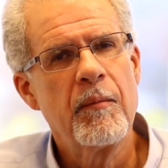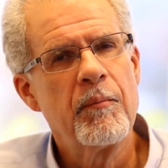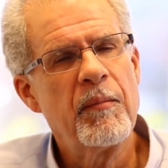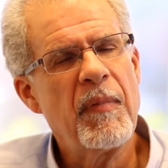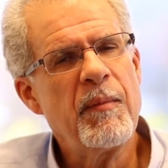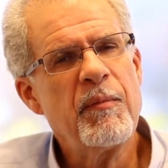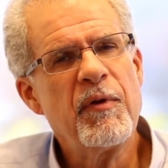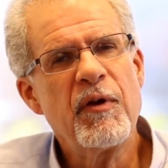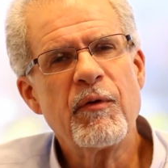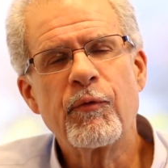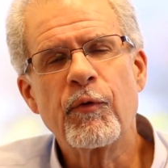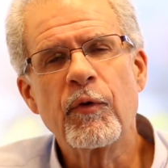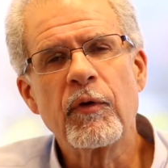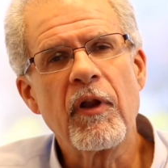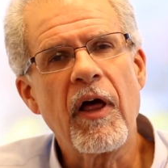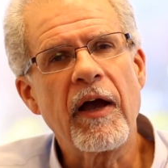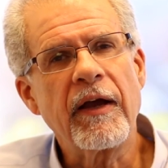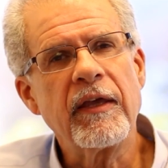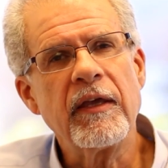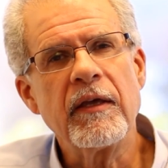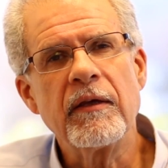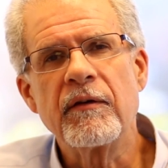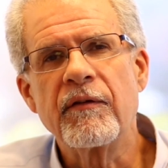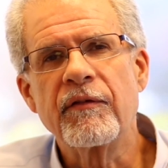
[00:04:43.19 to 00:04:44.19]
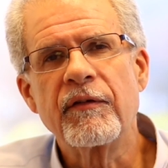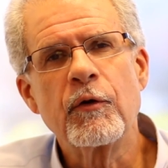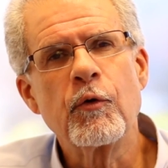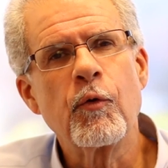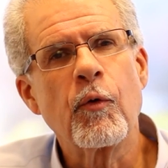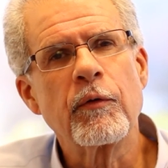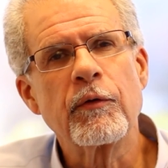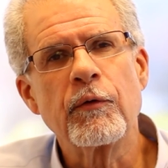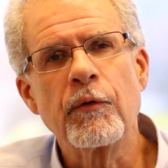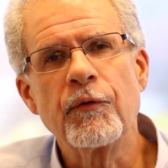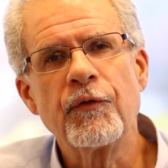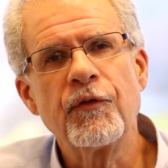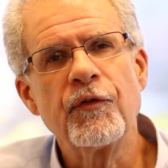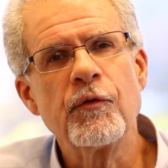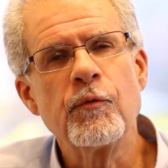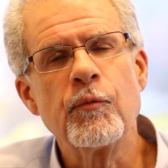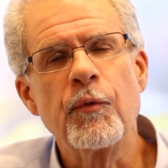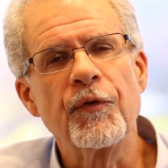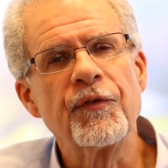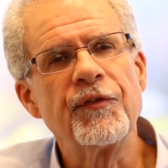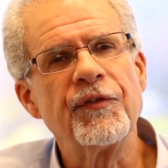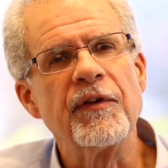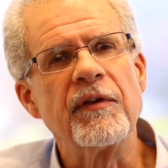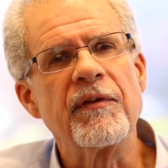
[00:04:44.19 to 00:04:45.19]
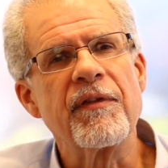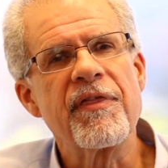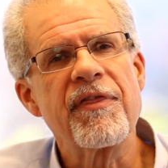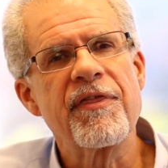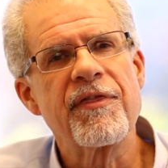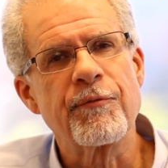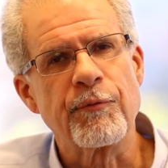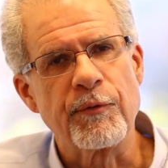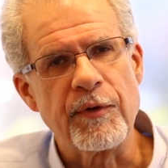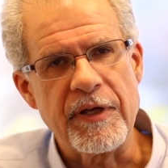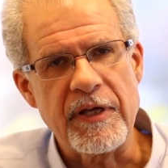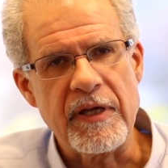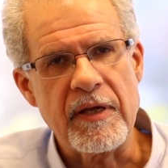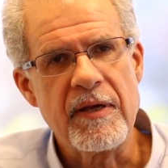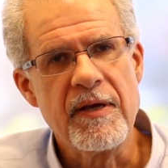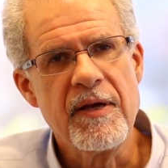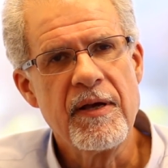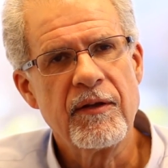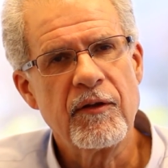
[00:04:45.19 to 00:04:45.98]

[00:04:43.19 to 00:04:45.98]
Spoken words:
Maybe if we're lucky, in a quarter or two, we'll see a 3.